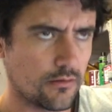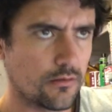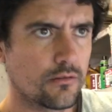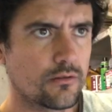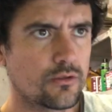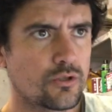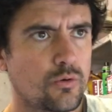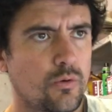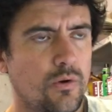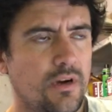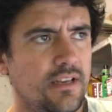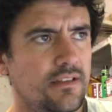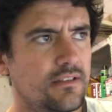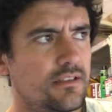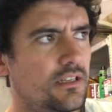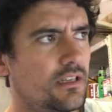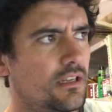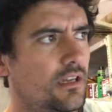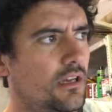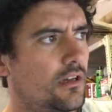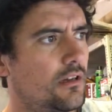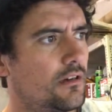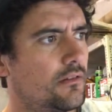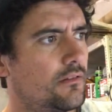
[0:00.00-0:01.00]
20
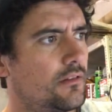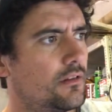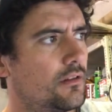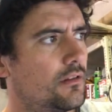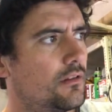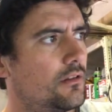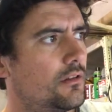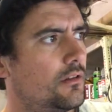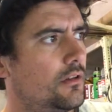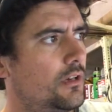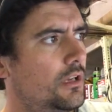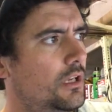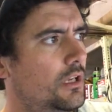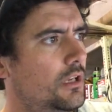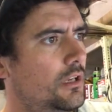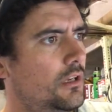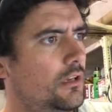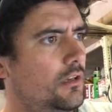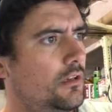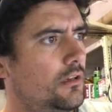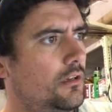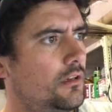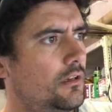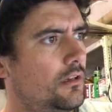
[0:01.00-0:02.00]
out of the
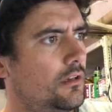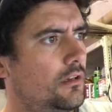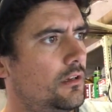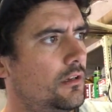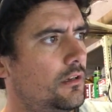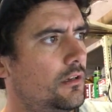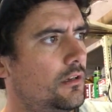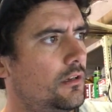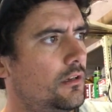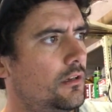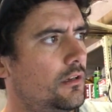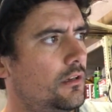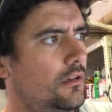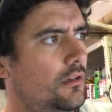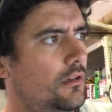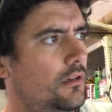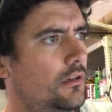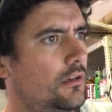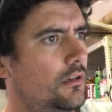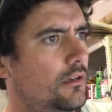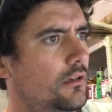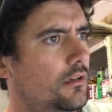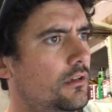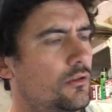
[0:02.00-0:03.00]

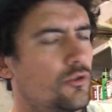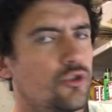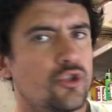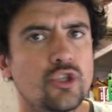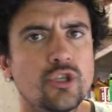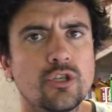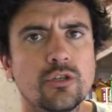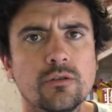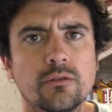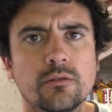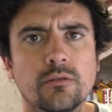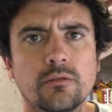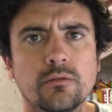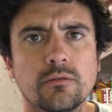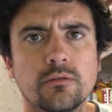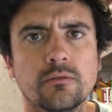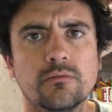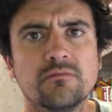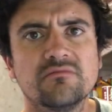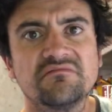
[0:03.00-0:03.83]
32.